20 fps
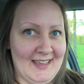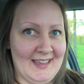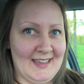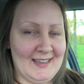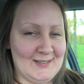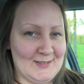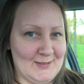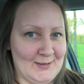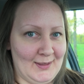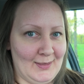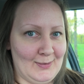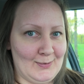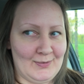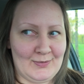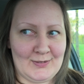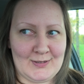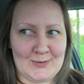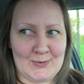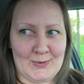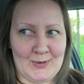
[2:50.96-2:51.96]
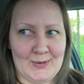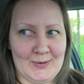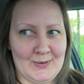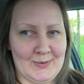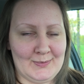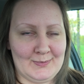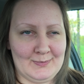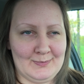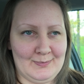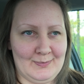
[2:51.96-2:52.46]
into the thrift store
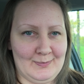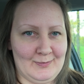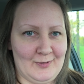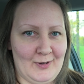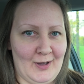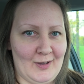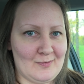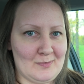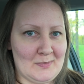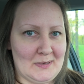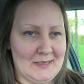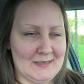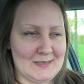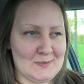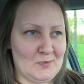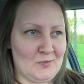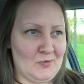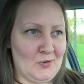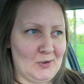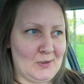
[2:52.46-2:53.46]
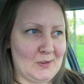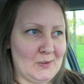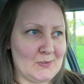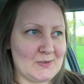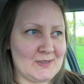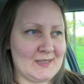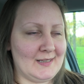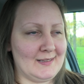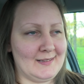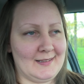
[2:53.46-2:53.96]
5 minutes before
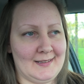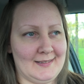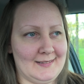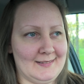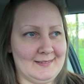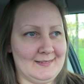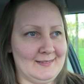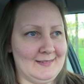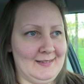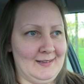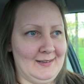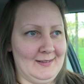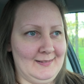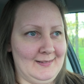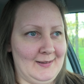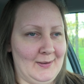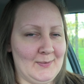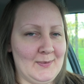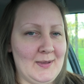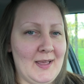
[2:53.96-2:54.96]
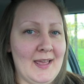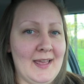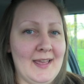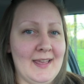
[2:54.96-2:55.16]
closing, no.